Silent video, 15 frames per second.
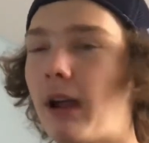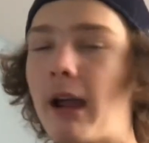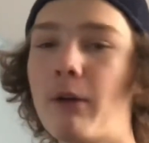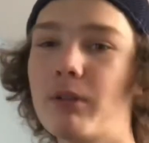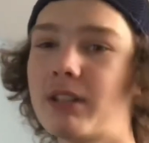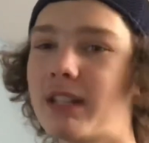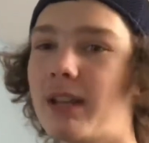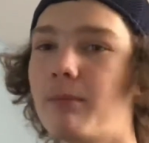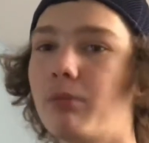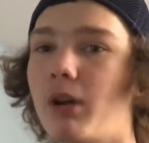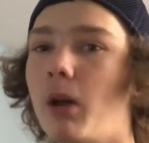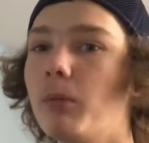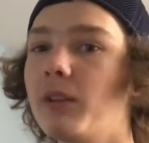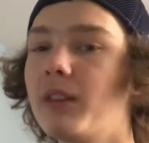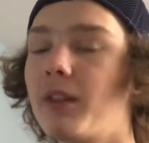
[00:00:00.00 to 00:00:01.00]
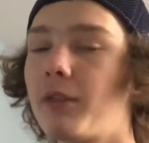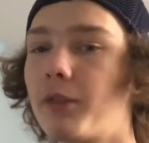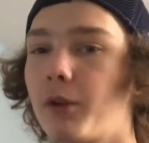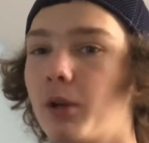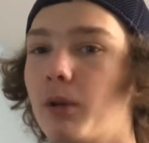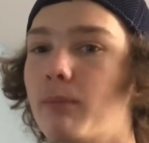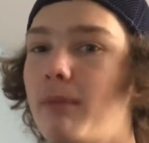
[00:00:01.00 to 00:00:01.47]
I would say probably the
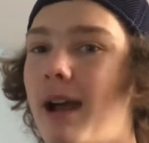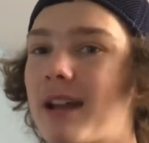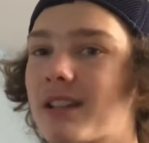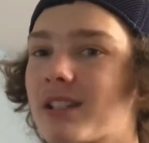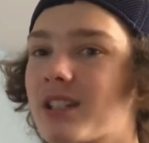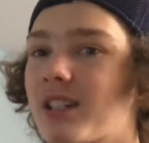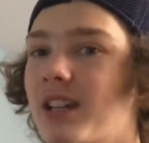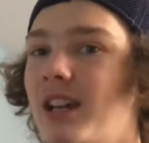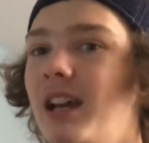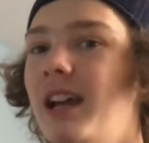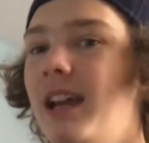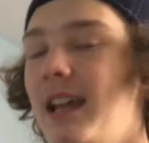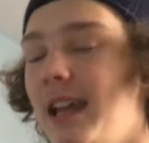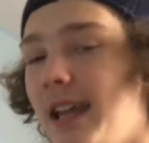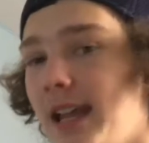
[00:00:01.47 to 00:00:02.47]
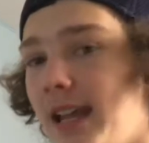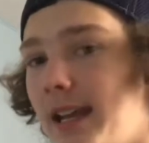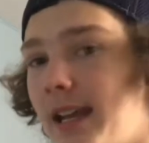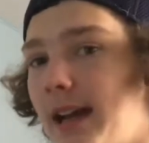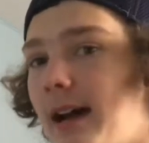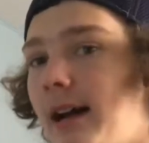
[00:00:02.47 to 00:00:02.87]
third best in